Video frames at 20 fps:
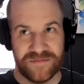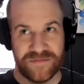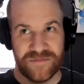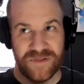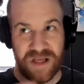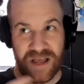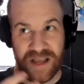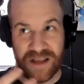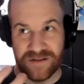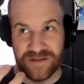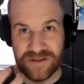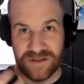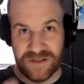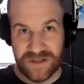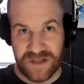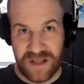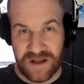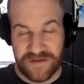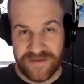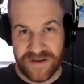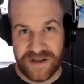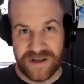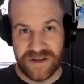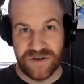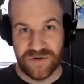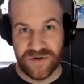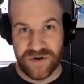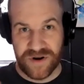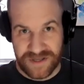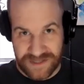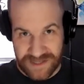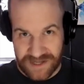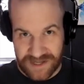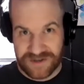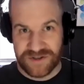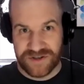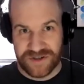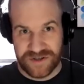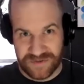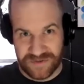like loving your
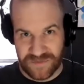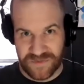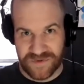attention,